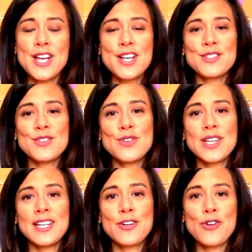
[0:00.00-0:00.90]
so you
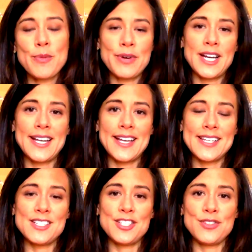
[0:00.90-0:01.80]
can incorporate it
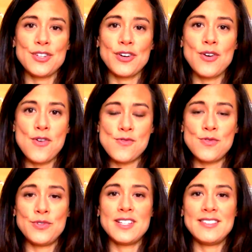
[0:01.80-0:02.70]
into your
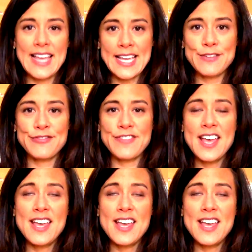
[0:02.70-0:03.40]
own life.